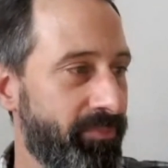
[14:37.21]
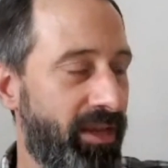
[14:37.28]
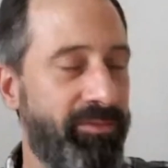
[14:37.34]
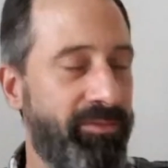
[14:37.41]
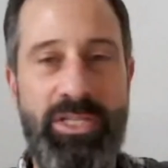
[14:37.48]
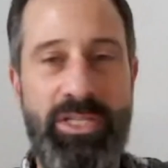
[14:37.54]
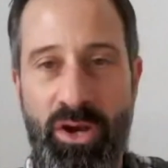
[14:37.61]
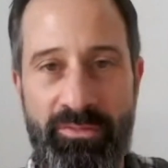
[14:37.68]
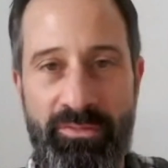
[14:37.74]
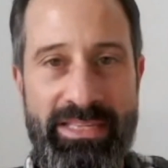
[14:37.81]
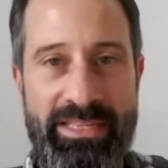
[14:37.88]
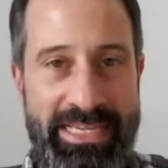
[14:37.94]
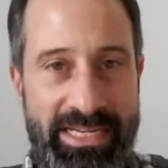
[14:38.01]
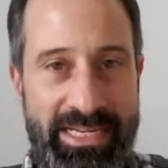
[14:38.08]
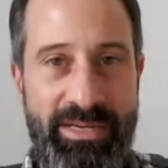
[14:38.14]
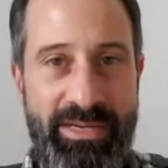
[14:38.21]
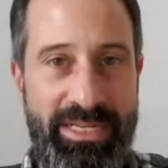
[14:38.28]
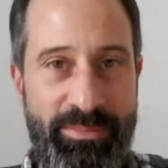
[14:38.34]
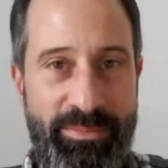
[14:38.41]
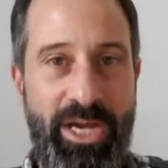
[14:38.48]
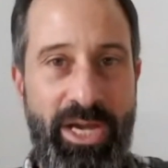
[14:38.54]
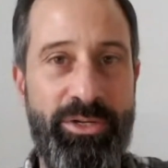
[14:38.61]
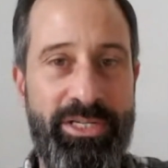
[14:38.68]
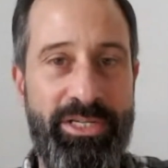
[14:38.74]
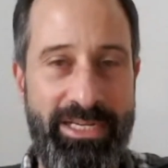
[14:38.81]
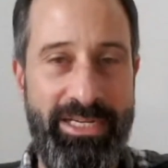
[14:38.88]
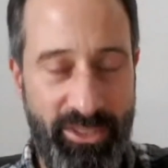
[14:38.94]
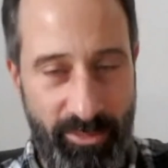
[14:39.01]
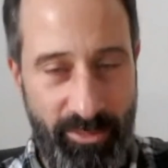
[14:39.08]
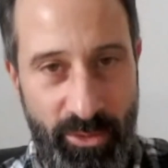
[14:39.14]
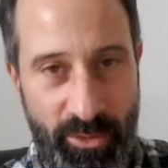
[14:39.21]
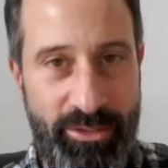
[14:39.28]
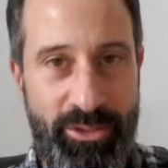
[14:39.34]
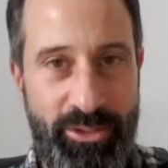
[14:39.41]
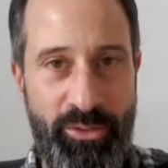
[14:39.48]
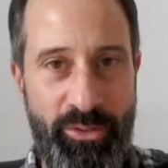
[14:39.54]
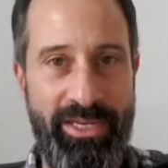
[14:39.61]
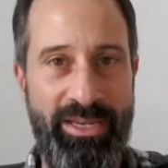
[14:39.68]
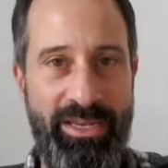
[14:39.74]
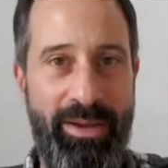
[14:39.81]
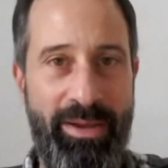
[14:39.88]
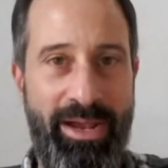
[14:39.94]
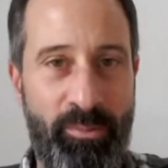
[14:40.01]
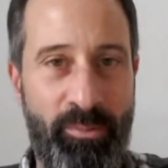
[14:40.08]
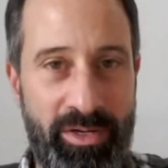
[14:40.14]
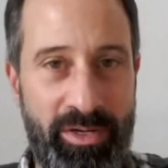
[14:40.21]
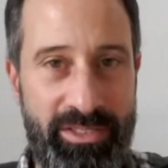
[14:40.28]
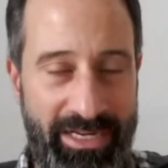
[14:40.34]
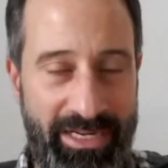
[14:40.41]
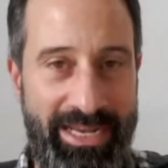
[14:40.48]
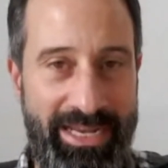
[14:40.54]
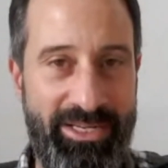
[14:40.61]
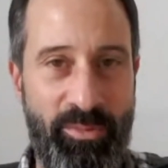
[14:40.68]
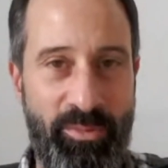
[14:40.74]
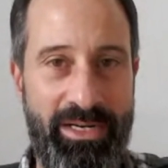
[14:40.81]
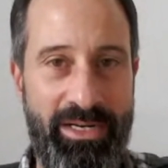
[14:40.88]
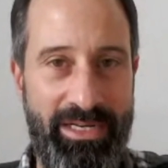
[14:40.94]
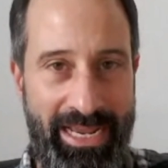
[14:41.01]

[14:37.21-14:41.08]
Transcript: of course, a lot of that leadership team coaching. So we're also talking about what's it like to work